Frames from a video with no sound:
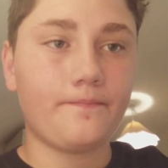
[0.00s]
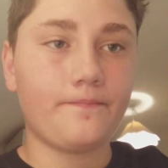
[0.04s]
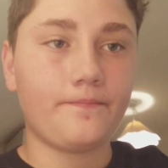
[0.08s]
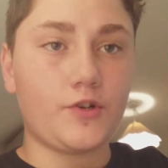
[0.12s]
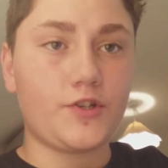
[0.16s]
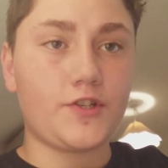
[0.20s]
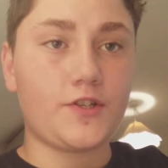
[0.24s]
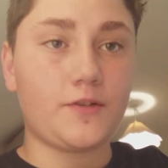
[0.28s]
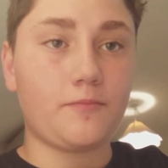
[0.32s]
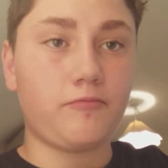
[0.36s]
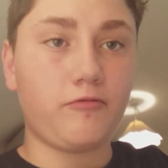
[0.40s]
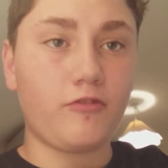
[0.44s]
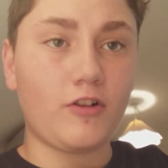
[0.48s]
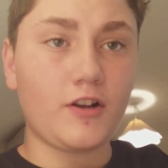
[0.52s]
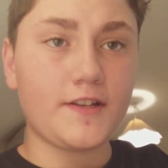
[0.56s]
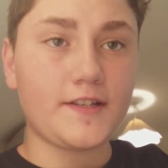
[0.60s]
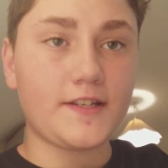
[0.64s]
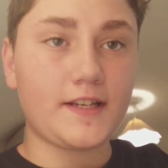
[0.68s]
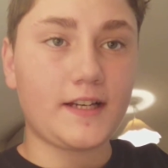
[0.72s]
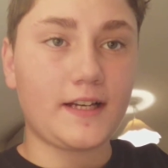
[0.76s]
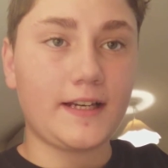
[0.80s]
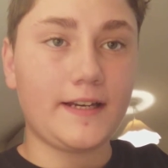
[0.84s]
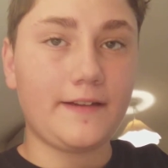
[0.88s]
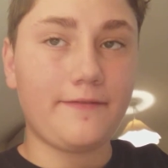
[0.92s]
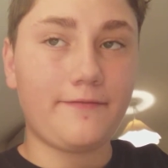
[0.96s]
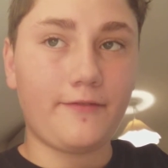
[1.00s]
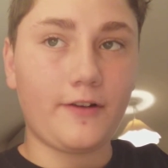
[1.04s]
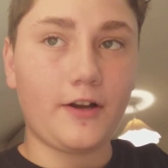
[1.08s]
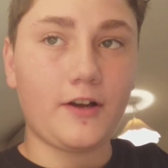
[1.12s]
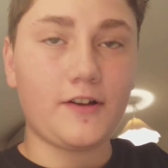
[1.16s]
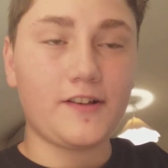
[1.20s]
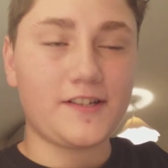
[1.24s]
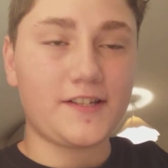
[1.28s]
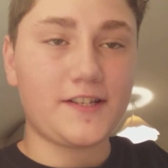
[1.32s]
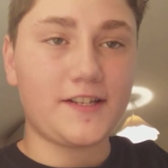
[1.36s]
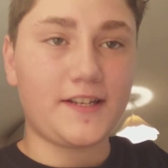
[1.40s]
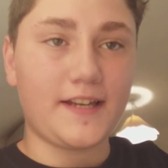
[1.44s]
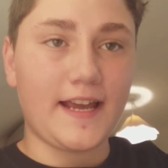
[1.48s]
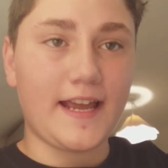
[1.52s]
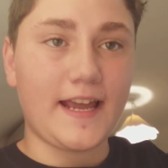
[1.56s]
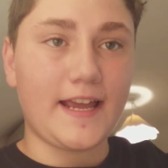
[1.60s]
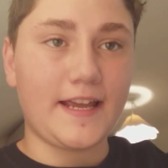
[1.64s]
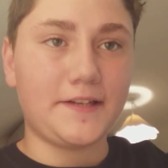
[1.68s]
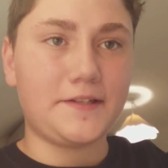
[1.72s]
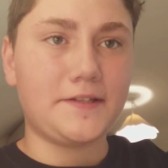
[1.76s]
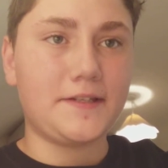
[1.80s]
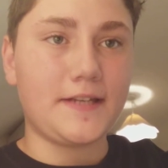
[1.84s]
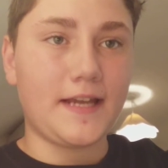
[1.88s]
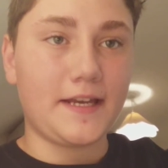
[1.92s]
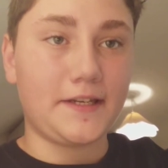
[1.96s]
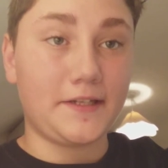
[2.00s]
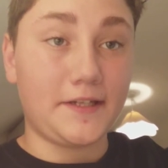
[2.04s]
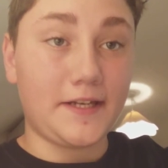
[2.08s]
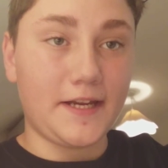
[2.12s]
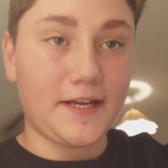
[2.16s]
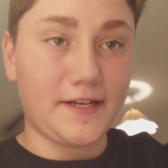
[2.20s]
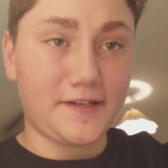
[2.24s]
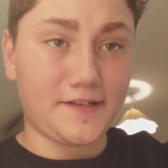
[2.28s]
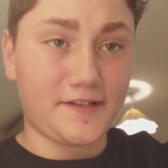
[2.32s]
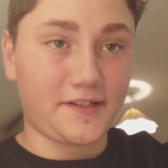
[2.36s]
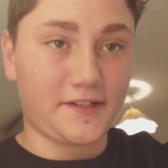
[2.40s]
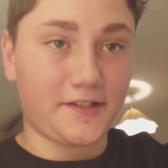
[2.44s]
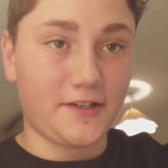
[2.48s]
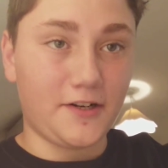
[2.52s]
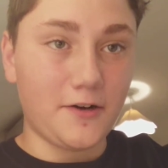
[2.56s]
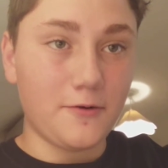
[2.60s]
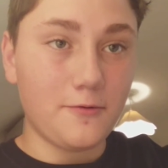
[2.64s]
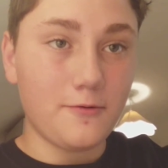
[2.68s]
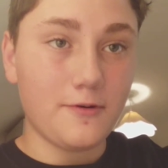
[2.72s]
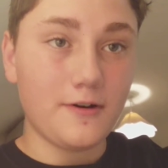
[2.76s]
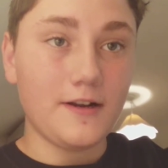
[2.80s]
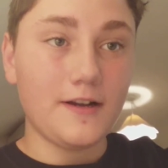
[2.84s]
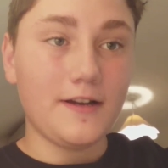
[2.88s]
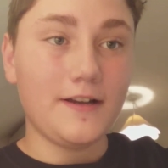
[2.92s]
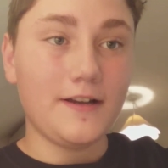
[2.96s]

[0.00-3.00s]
which surprisingly first aired 10 years ago,